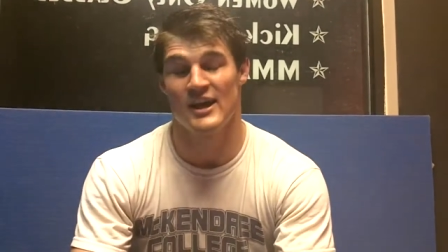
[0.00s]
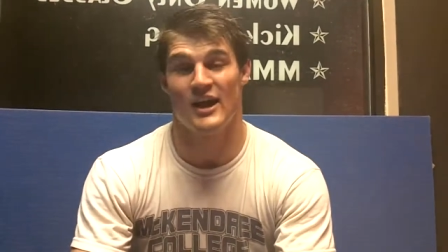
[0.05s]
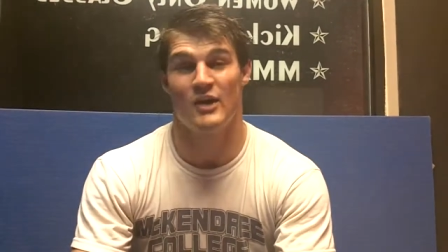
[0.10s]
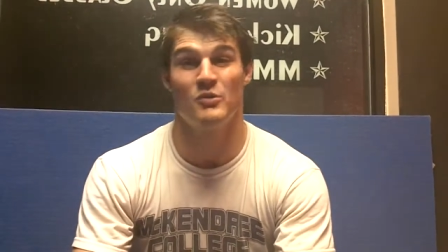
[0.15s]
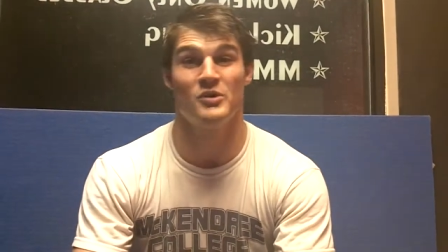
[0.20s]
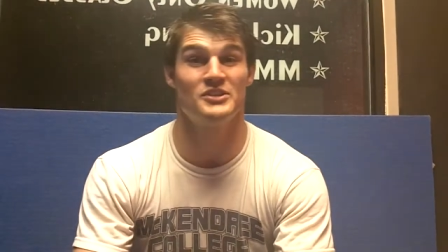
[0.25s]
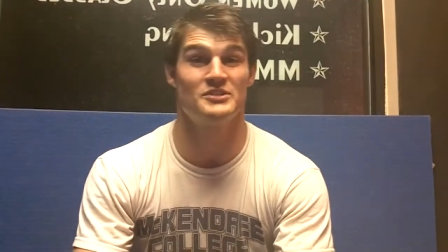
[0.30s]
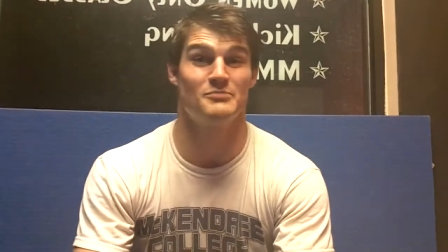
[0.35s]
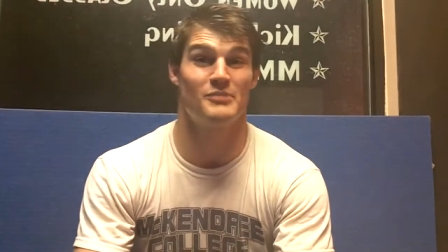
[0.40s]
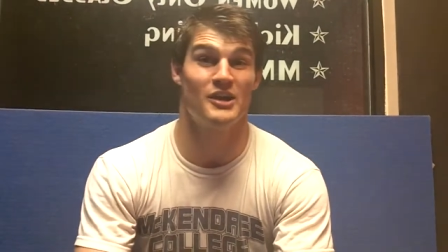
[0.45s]
I
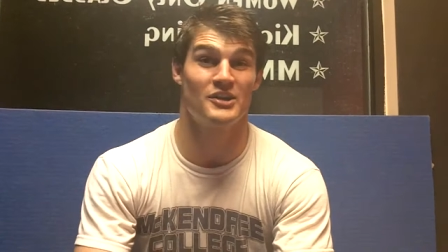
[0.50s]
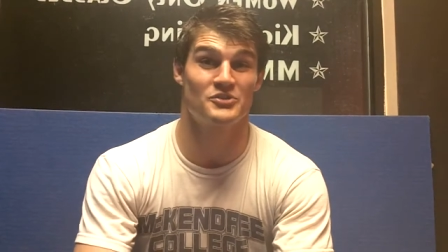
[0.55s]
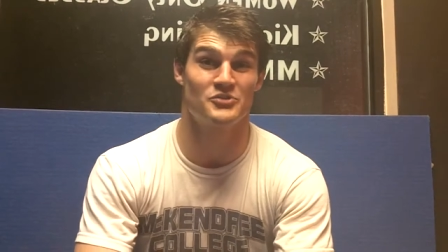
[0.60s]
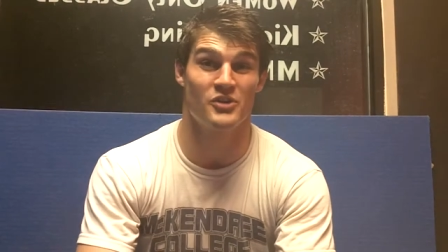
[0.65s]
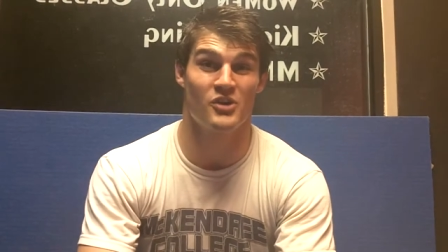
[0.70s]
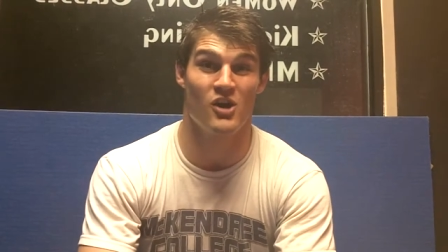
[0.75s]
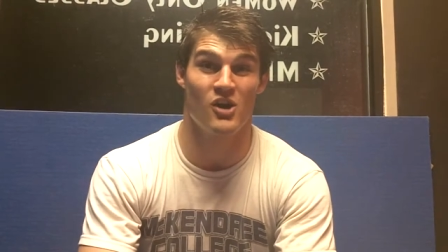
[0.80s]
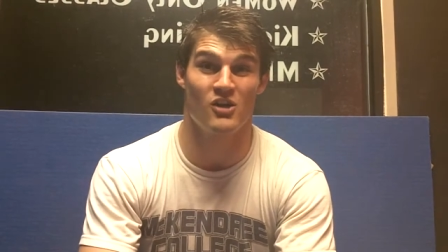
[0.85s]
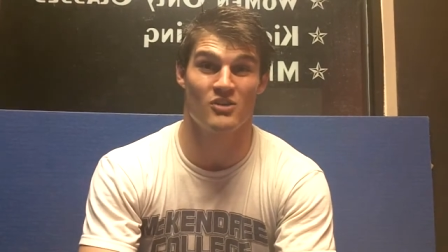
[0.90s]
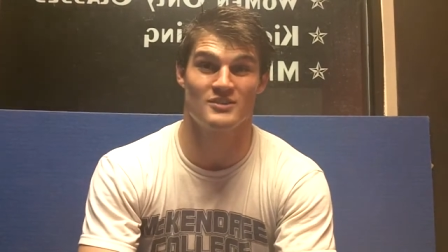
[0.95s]
went to
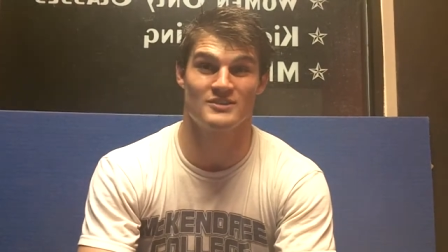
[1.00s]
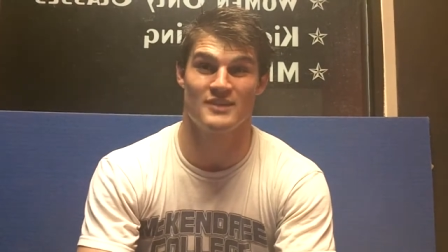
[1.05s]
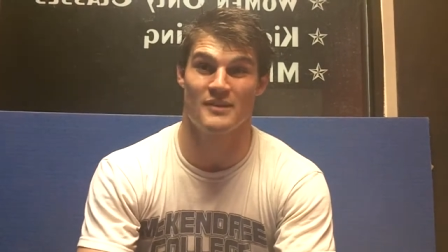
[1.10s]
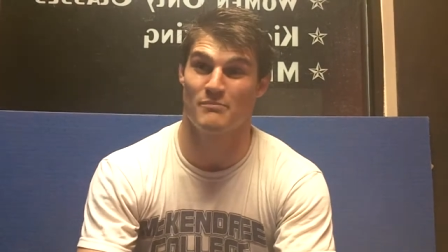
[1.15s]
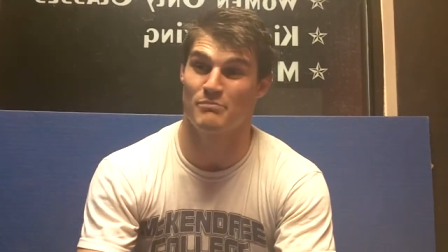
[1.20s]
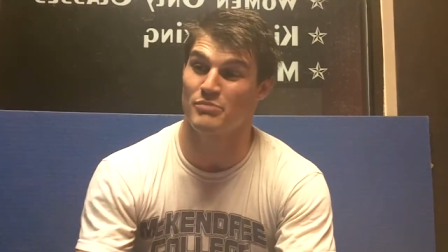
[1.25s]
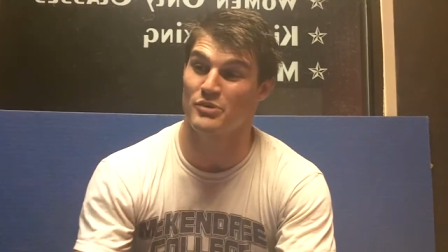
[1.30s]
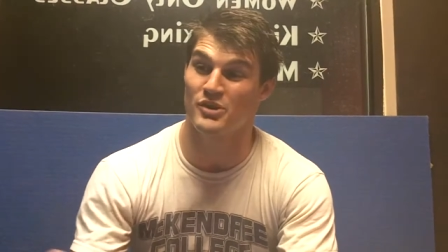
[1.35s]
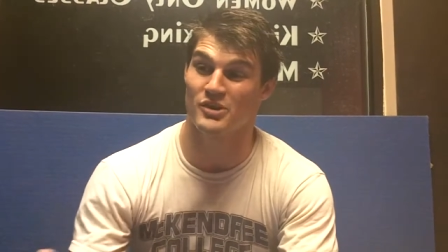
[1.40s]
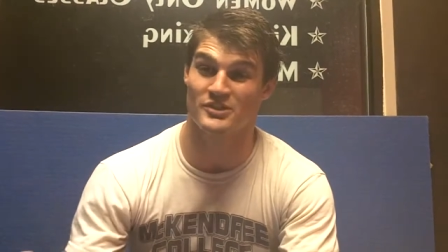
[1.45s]
Montreal because I
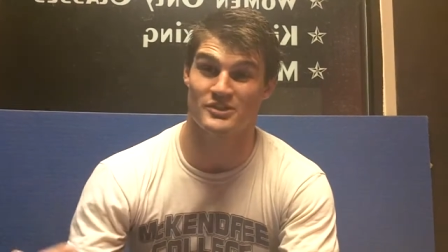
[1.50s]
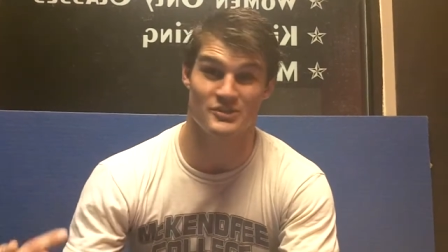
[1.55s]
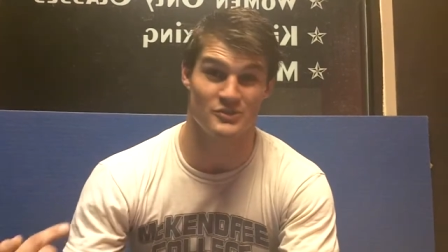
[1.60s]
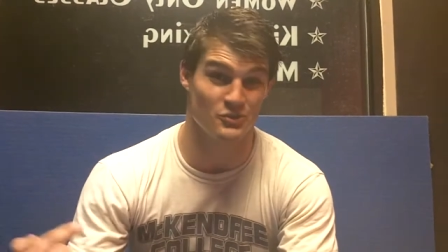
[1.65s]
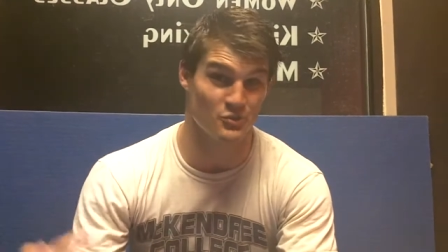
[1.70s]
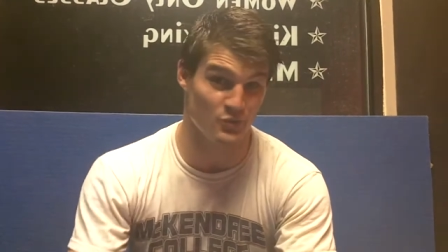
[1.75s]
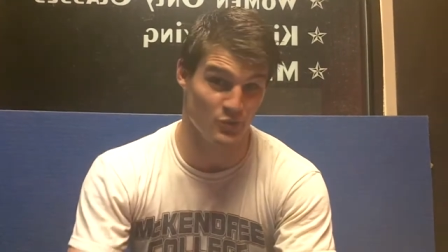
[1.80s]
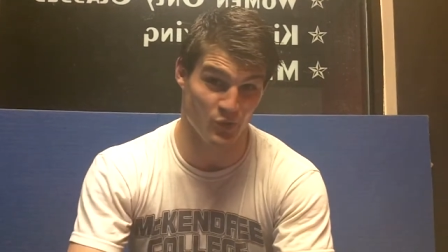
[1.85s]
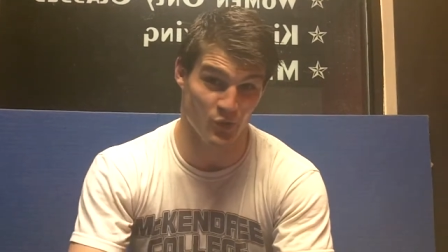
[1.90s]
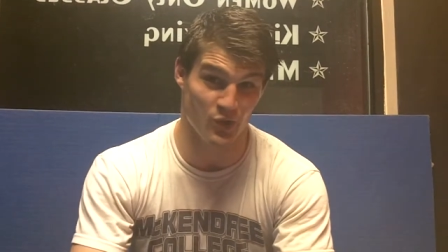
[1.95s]
booked
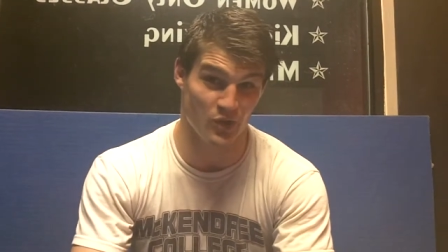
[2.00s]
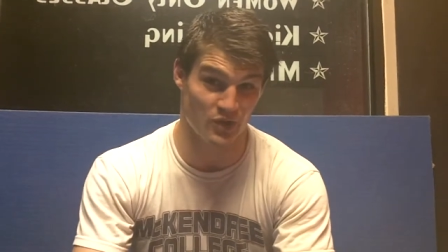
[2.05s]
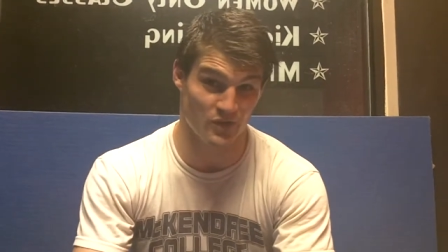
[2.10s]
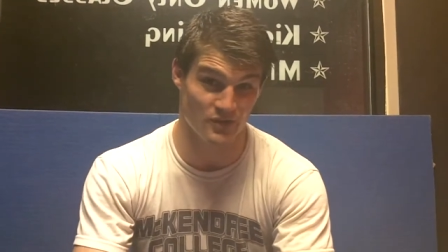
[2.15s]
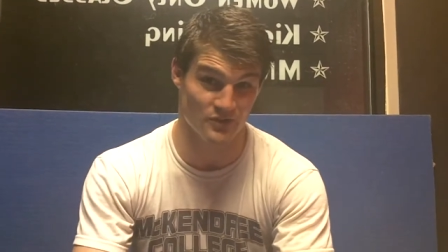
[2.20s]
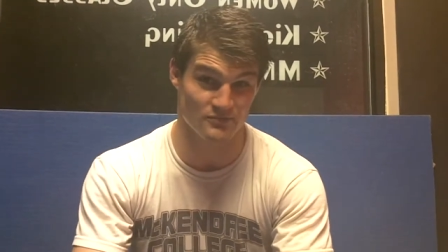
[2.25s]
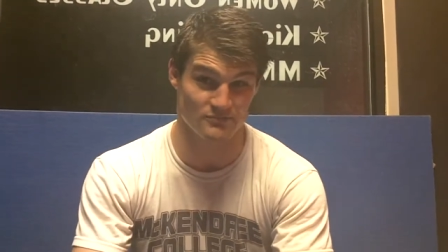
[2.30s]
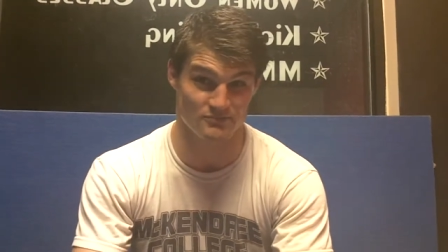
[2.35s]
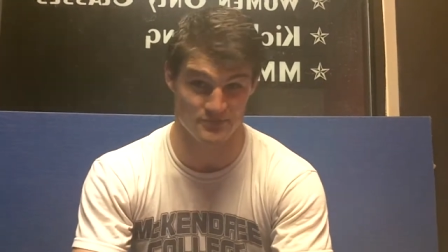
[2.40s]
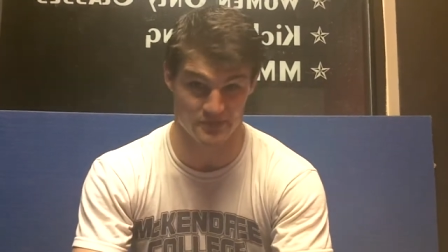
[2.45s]
New York
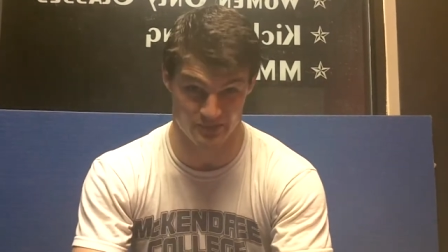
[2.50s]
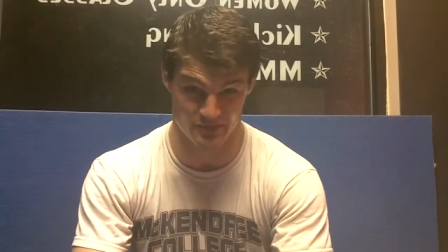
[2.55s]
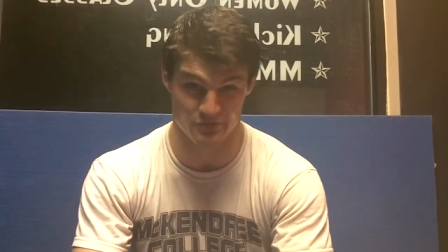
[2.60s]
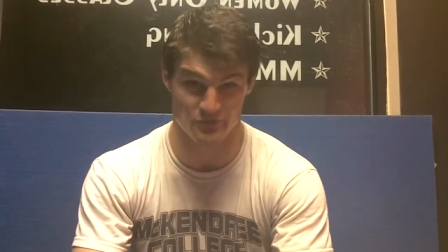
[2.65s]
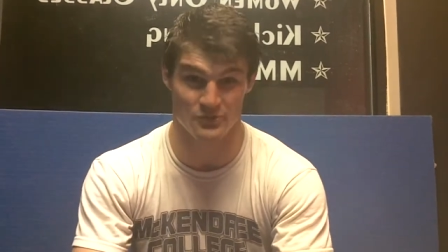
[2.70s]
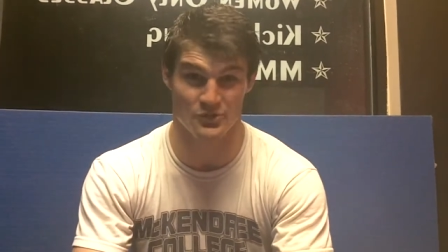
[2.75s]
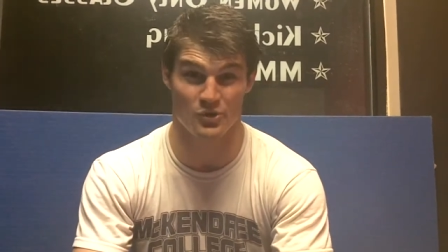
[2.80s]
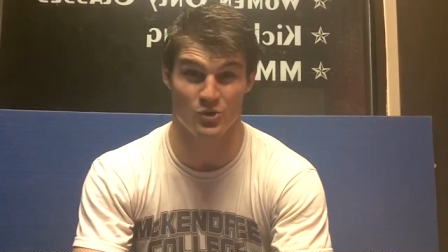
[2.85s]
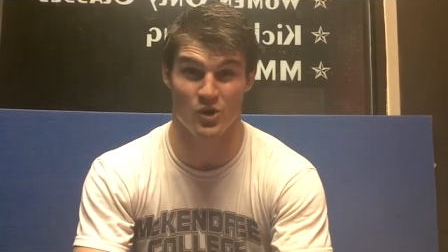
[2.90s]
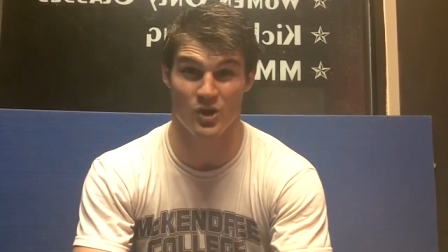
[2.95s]
to do
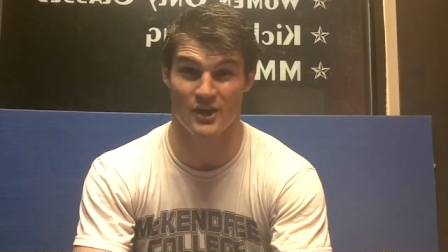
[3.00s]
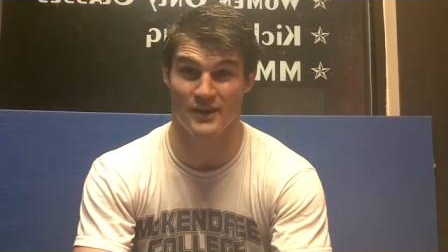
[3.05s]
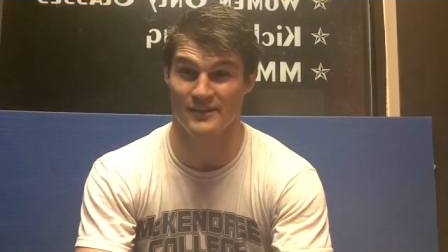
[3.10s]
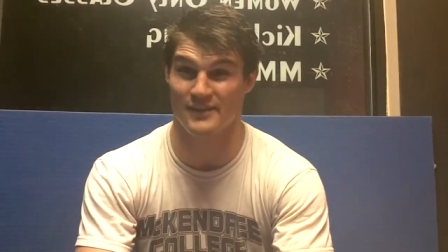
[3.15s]
New York,